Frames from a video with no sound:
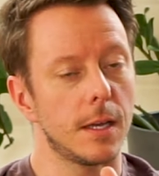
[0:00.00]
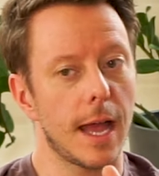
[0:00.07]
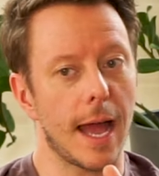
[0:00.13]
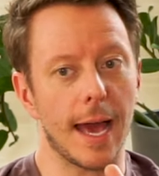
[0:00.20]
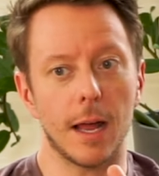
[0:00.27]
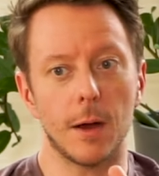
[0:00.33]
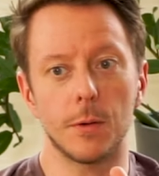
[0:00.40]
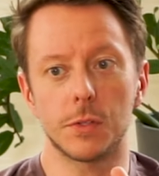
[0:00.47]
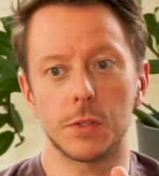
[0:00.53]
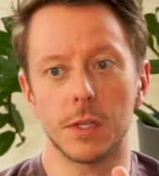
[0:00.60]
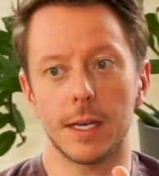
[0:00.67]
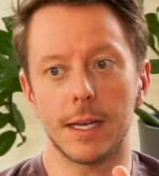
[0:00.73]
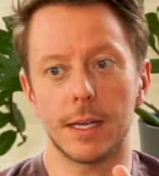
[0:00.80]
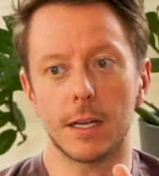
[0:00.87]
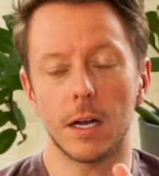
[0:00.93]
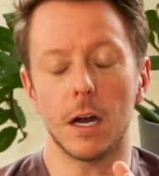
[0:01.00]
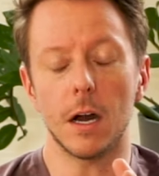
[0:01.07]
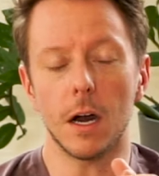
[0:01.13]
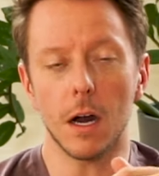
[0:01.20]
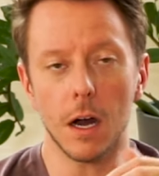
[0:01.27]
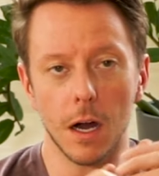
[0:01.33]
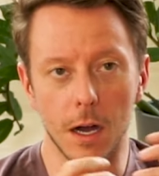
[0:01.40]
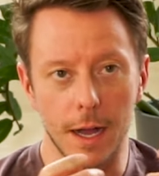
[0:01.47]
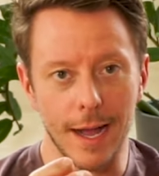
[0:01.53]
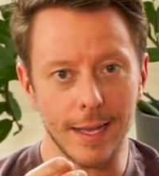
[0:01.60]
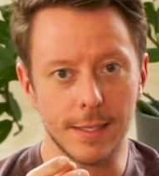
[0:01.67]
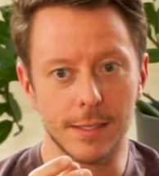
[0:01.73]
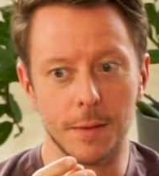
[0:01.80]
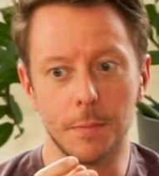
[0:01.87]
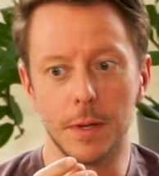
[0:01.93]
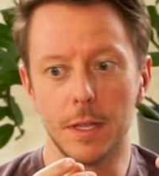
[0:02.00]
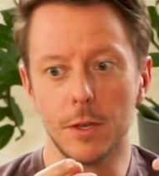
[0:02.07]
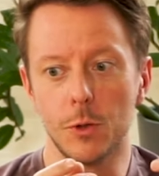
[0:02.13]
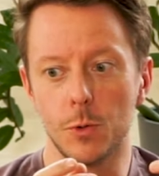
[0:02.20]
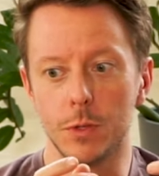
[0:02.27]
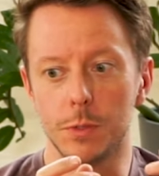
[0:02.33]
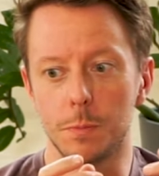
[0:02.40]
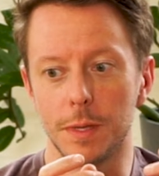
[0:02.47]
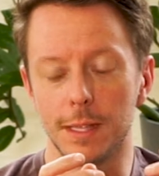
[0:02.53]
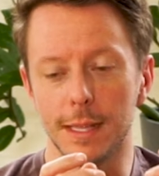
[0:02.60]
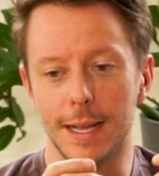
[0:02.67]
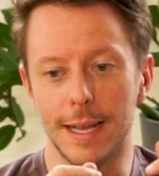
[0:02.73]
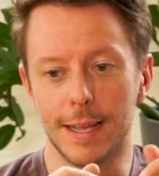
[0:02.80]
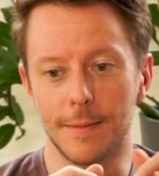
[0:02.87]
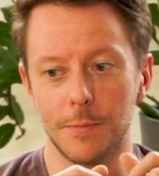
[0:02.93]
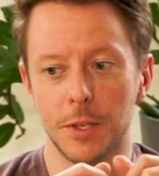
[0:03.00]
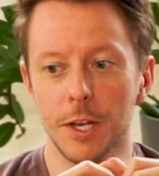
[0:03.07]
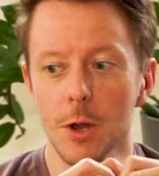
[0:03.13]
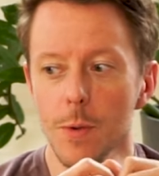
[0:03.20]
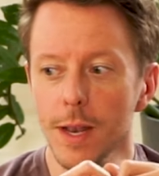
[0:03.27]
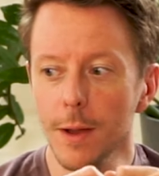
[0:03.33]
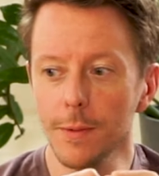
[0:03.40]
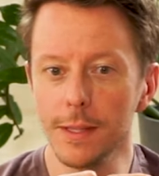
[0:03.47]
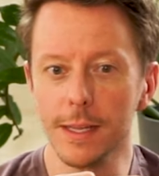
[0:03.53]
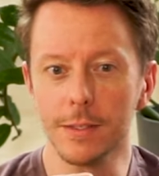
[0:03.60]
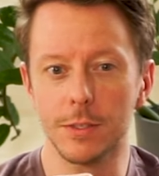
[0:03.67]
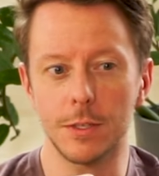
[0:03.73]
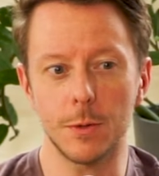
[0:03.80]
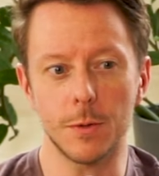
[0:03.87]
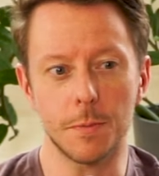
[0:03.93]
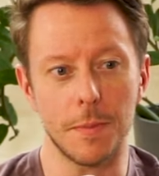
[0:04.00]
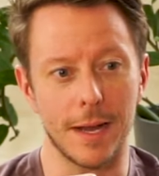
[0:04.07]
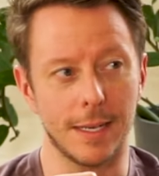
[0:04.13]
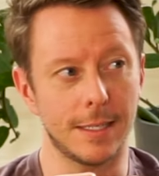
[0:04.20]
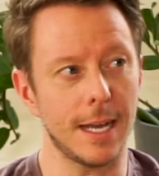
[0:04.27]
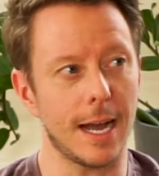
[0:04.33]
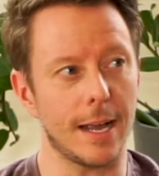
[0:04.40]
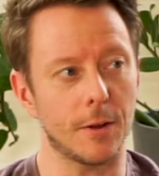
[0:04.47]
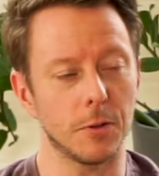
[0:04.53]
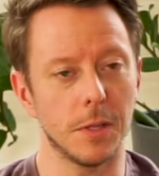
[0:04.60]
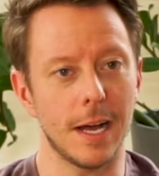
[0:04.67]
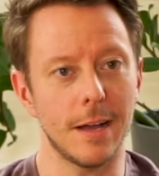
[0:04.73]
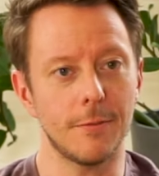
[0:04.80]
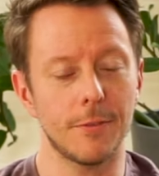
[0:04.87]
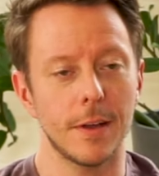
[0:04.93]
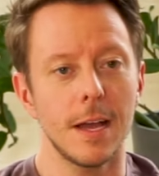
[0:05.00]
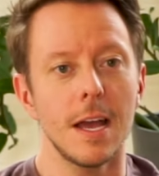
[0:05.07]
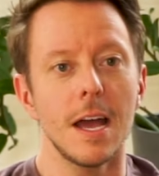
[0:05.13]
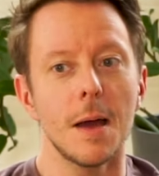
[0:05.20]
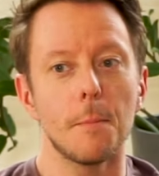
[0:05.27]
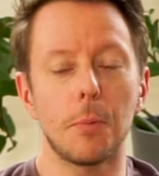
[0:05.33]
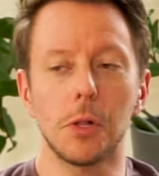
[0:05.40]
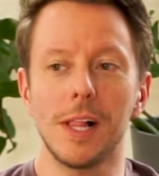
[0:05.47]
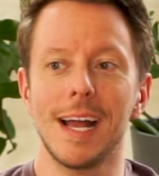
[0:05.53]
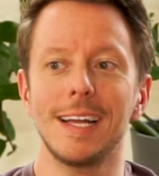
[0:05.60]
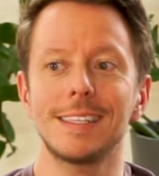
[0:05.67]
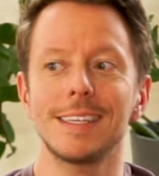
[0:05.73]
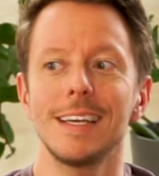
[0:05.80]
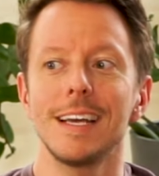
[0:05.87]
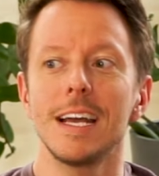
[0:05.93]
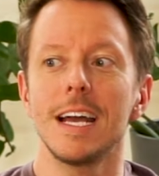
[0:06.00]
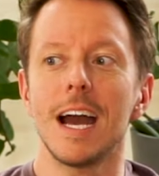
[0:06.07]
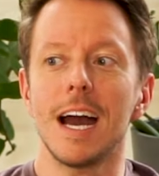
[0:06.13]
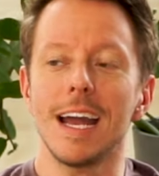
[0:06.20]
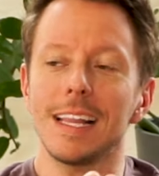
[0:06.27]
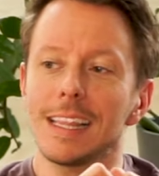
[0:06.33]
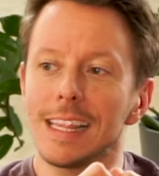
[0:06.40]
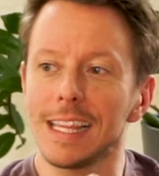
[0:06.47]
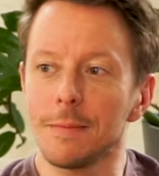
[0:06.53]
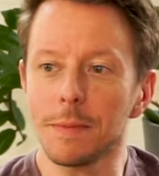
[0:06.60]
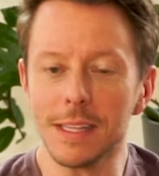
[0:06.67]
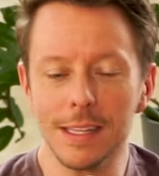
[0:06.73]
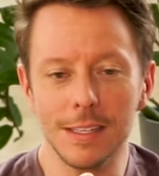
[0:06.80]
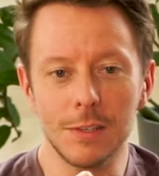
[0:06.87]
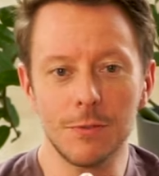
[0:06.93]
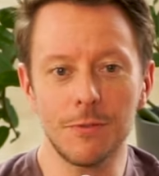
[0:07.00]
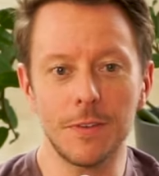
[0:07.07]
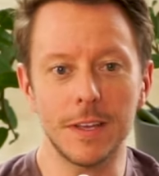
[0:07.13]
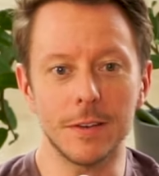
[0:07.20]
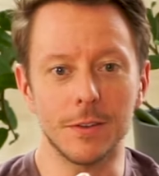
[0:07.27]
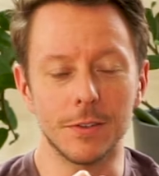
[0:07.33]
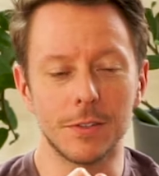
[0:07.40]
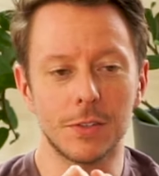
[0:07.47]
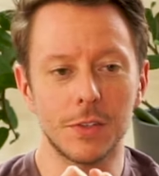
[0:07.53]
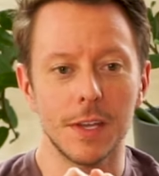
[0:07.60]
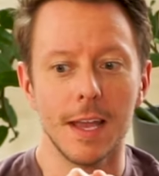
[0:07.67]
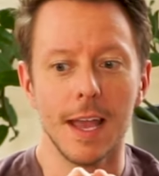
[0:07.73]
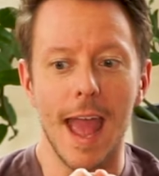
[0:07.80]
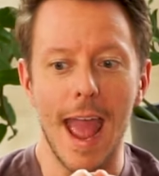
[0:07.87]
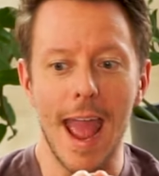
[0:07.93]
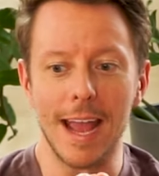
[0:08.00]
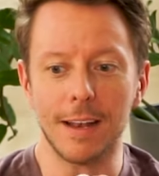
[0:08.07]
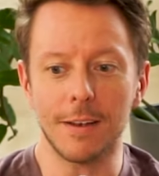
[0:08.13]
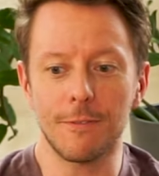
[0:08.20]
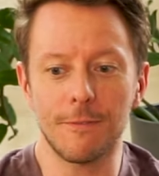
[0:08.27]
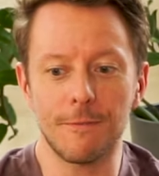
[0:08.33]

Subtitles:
And I was like, as somebody who has been like, you know what I would like to do with my entire life? Plant limitless fields and